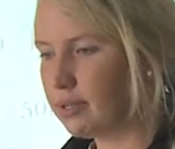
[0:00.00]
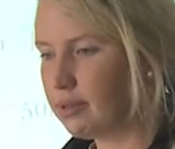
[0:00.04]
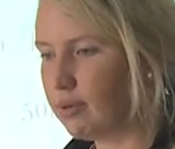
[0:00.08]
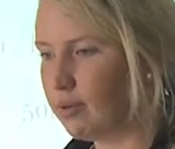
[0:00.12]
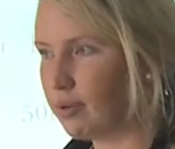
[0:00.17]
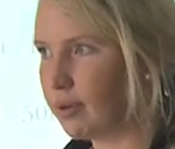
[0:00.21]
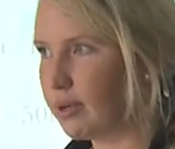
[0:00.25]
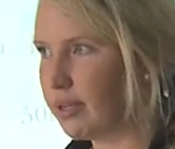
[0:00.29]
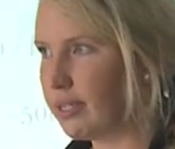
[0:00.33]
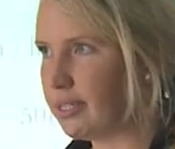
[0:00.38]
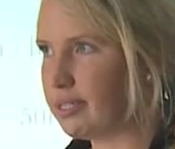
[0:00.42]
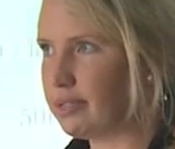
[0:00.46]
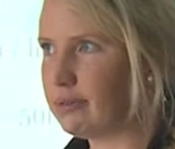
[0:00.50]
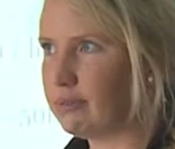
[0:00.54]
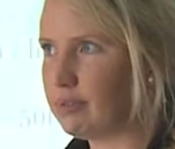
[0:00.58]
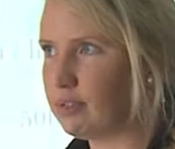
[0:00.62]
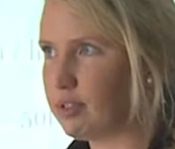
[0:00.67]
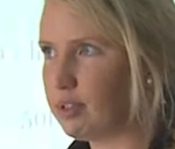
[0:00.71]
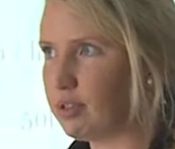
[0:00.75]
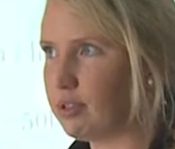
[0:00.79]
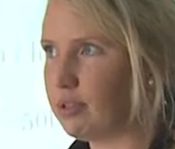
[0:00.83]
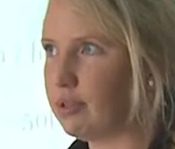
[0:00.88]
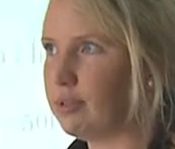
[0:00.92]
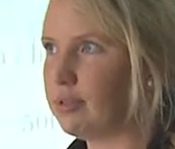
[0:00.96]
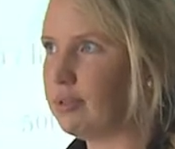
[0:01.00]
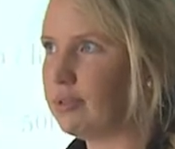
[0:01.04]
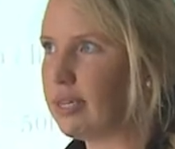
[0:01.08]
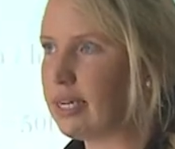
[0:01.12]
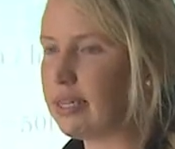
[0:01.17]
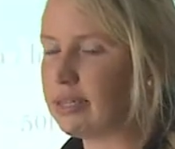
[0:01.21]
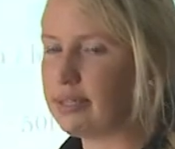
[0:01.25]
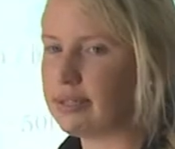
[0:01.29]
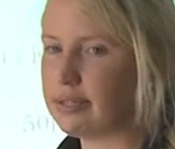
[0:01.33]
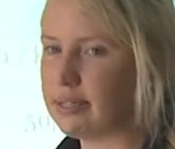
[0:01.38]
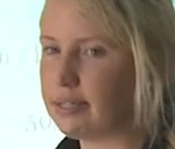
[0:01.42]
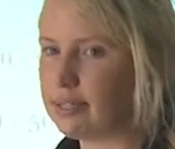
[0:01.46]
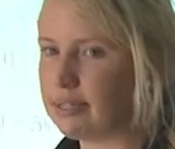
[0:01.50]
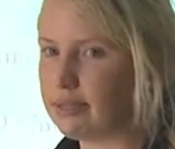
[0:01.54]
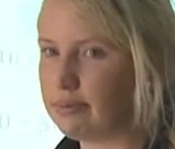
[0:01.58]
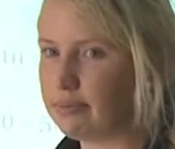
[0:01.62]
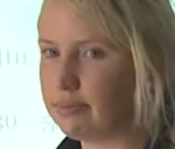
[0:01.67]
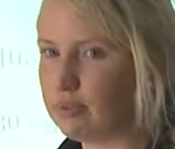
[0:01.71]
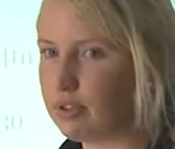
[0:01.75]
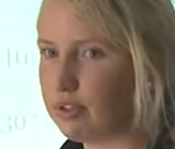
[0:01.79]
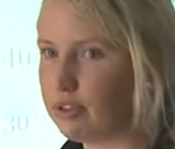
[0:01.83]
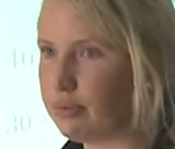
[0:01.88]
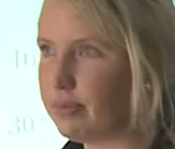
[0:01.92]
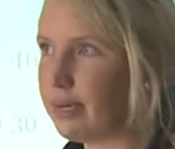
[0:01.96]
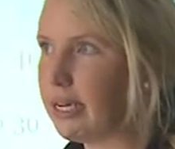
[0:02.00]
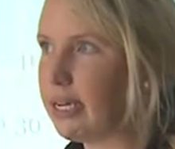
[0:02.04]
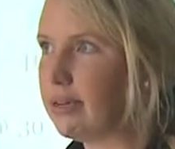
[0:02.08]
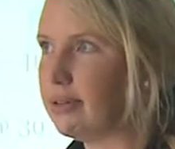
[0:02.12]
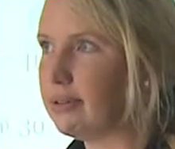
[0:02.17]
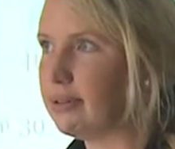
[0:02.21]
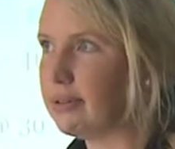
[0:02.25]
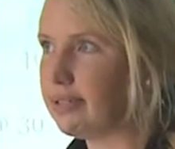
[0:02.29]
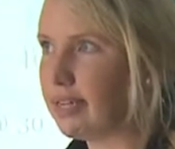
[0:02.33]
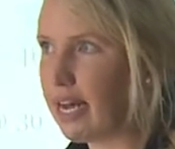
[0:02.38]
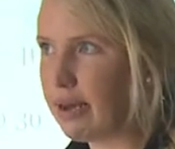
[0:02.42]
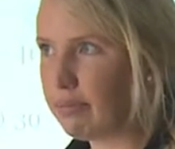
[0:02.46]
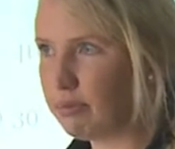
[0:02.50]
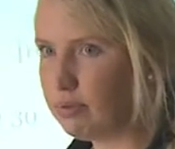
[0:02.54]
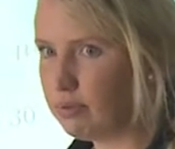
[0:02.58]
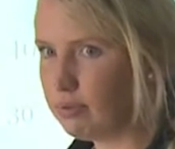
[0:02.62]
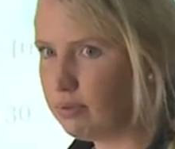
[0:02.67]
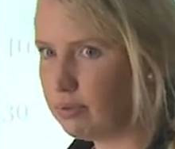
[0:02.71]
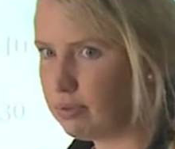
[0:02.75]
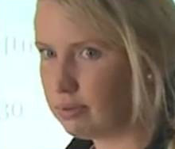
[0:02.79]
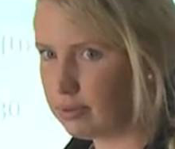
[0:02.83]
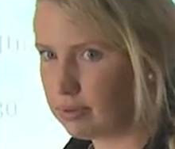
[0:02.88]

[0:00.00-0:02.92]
organism to get the system to be stable.